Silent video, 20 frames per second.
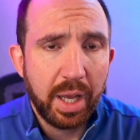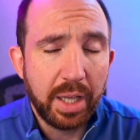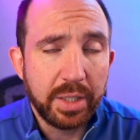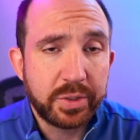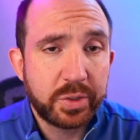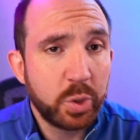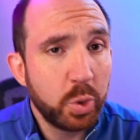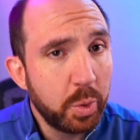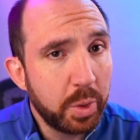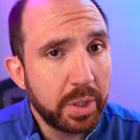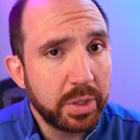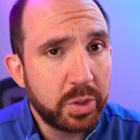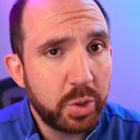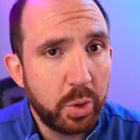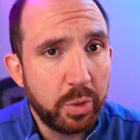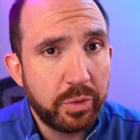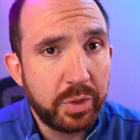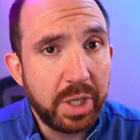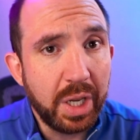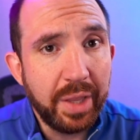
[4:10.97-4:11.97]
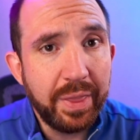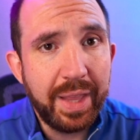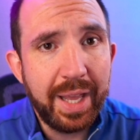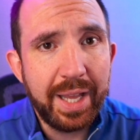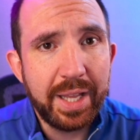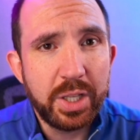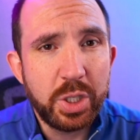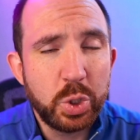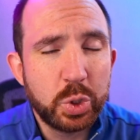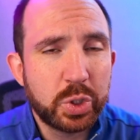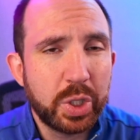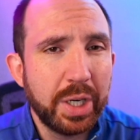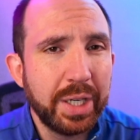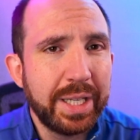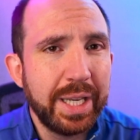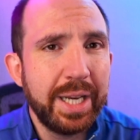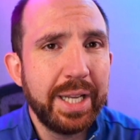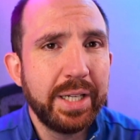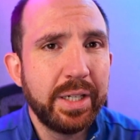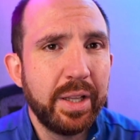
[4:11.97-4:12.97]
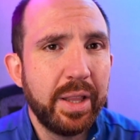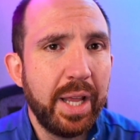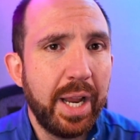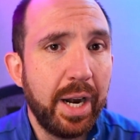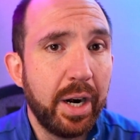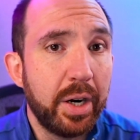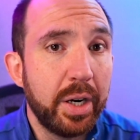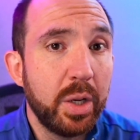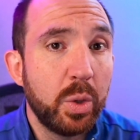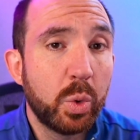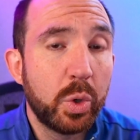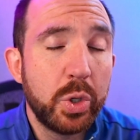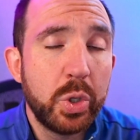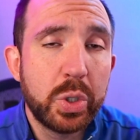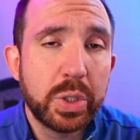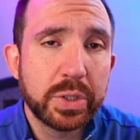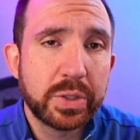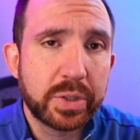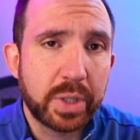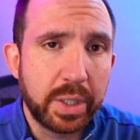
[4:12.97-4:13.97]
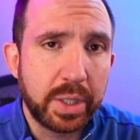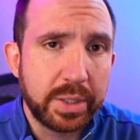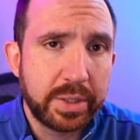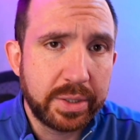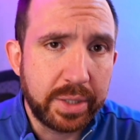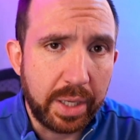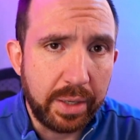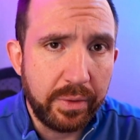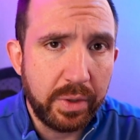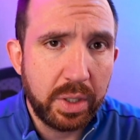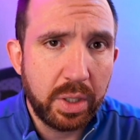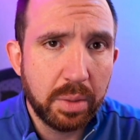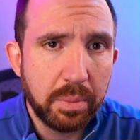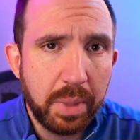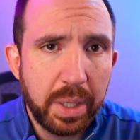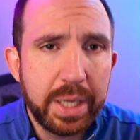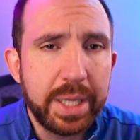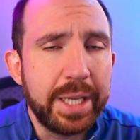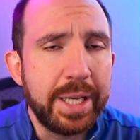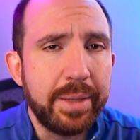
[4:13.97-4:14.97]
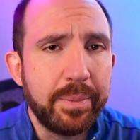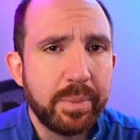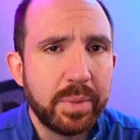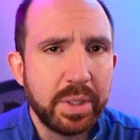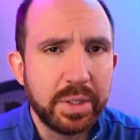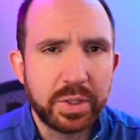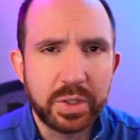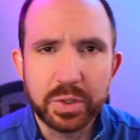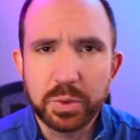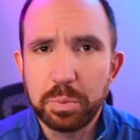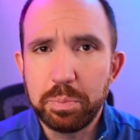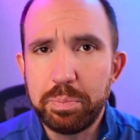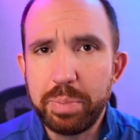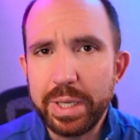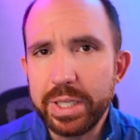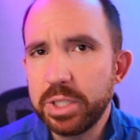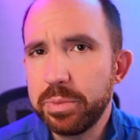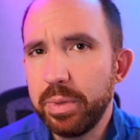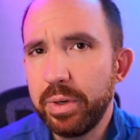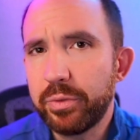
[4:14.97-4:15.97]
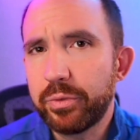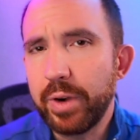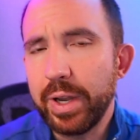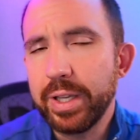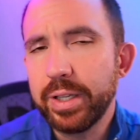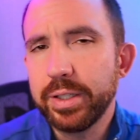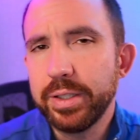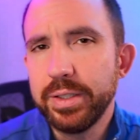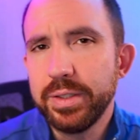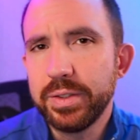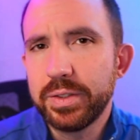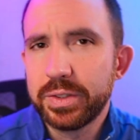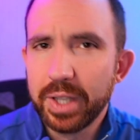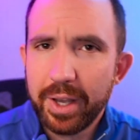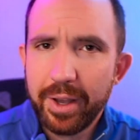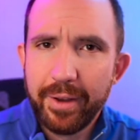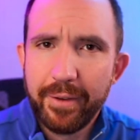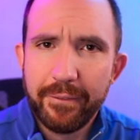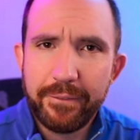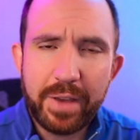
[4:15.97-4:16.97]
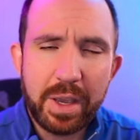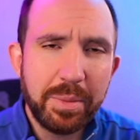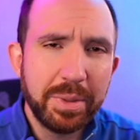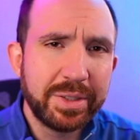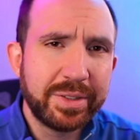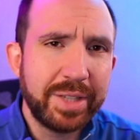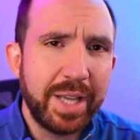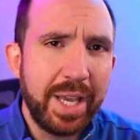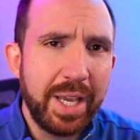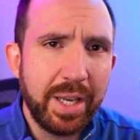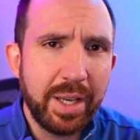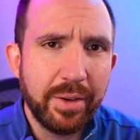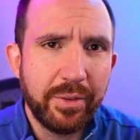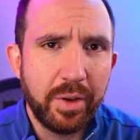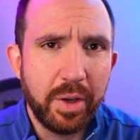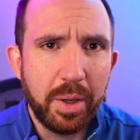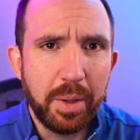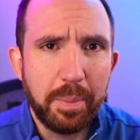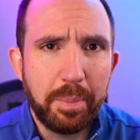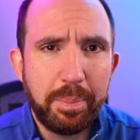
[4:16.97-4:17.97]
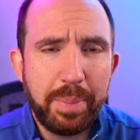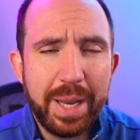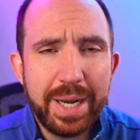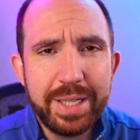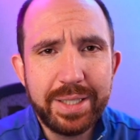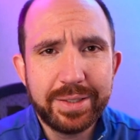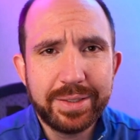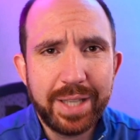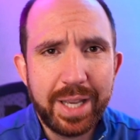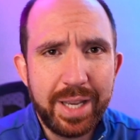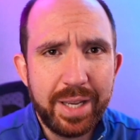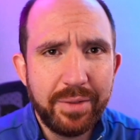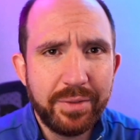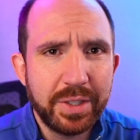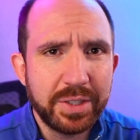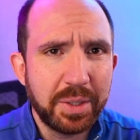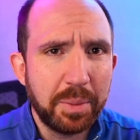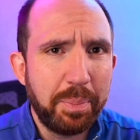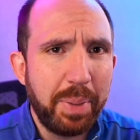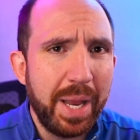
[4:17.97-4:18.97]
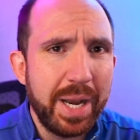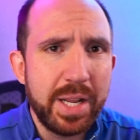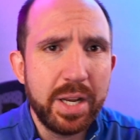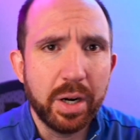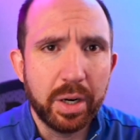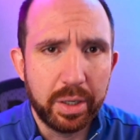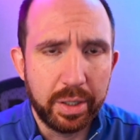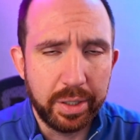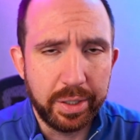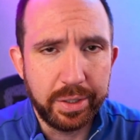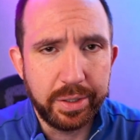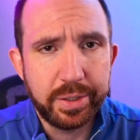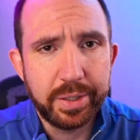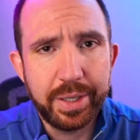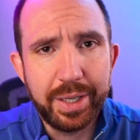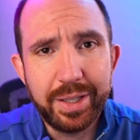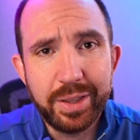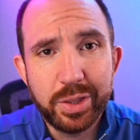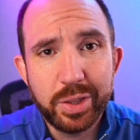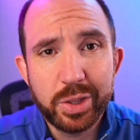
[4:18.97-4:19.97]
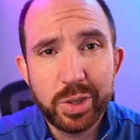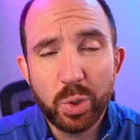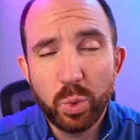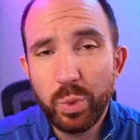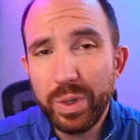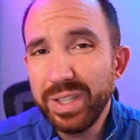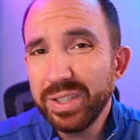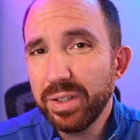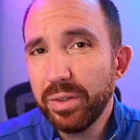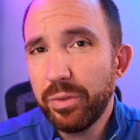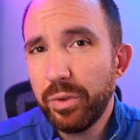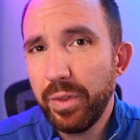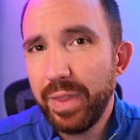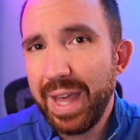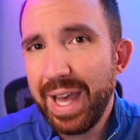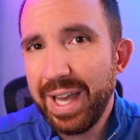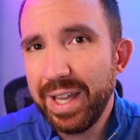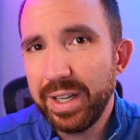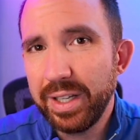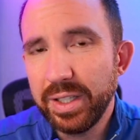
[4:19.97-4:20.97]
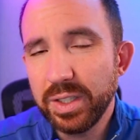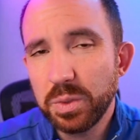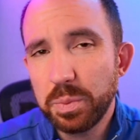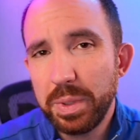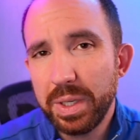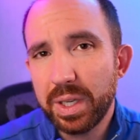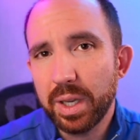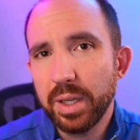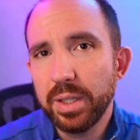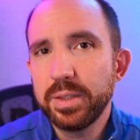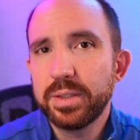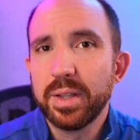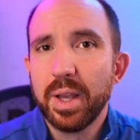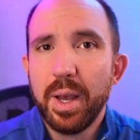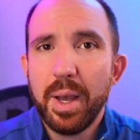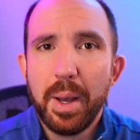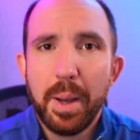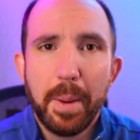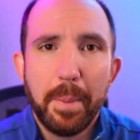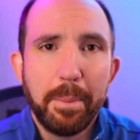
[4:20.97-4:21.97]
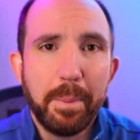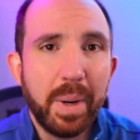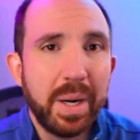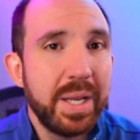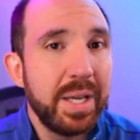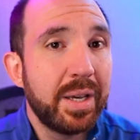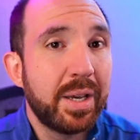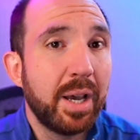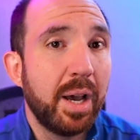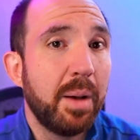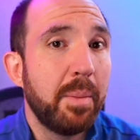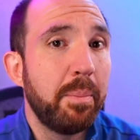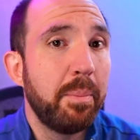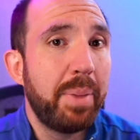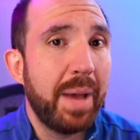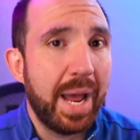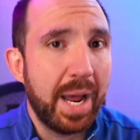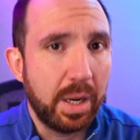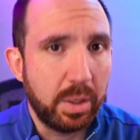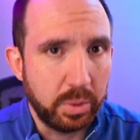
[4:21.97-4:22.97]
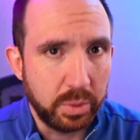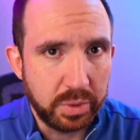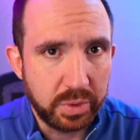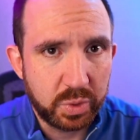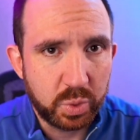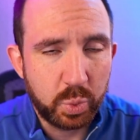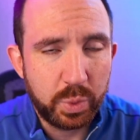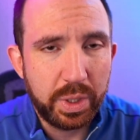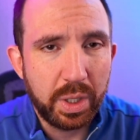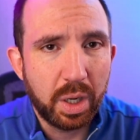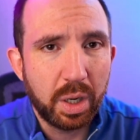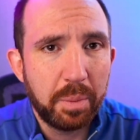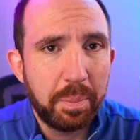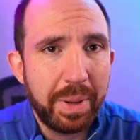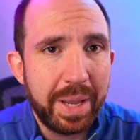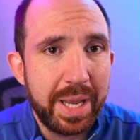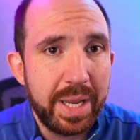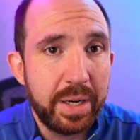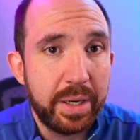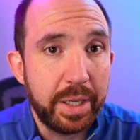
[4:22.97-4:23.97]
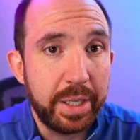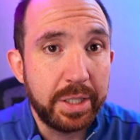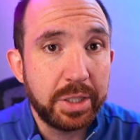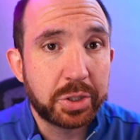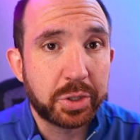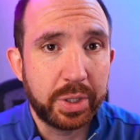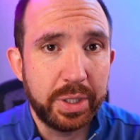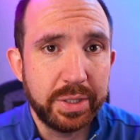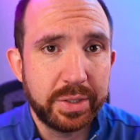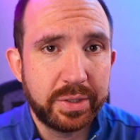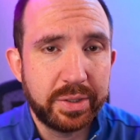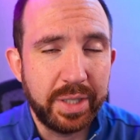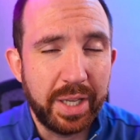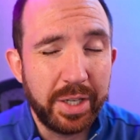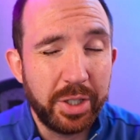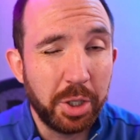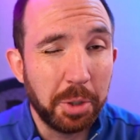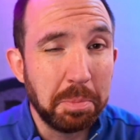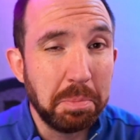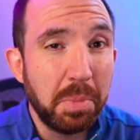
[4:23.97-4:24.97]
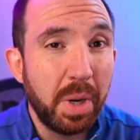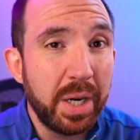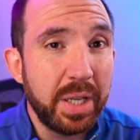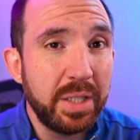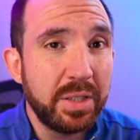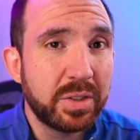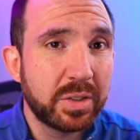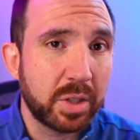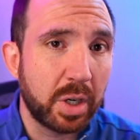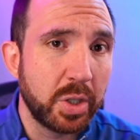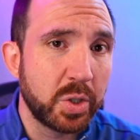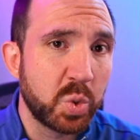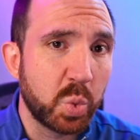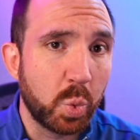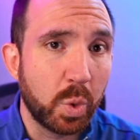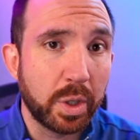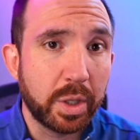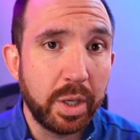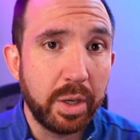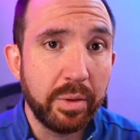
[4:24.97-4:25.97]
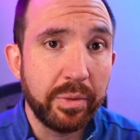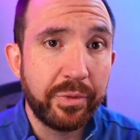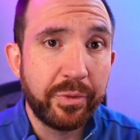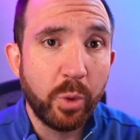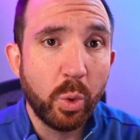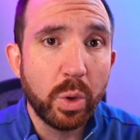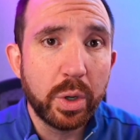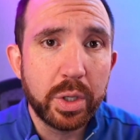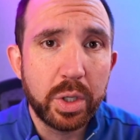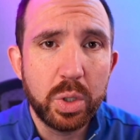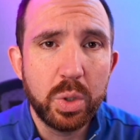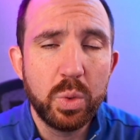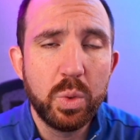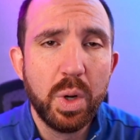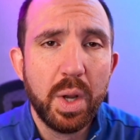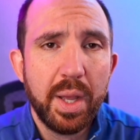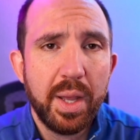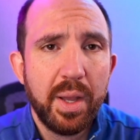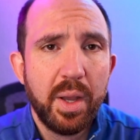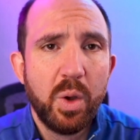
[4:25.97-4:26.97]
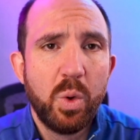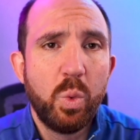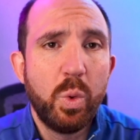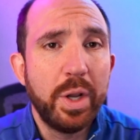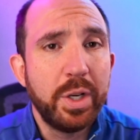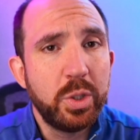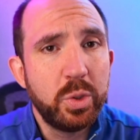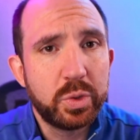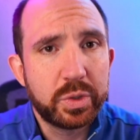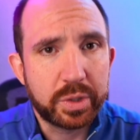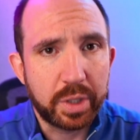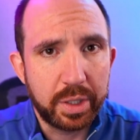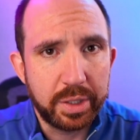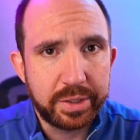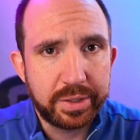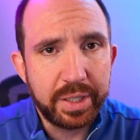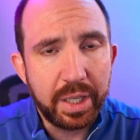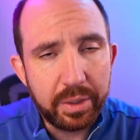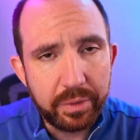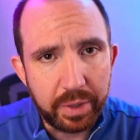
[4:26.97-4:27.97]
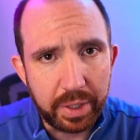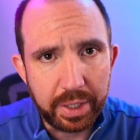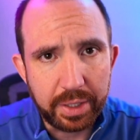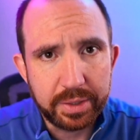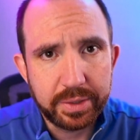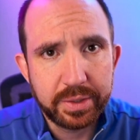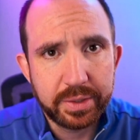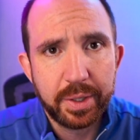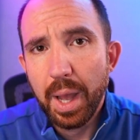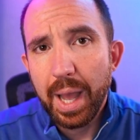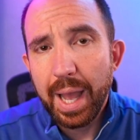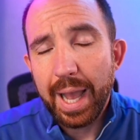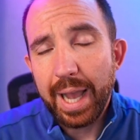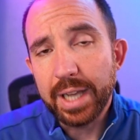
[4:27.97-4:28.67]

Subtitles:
As soon as you've done that, you start getting to the area where you can start saving your money. This is Benjamin Franklin's famous saying of a penny saved is a penny earned. And the reason for that is because money compounds. We are paid interest, and your money starts working for you when you start savings.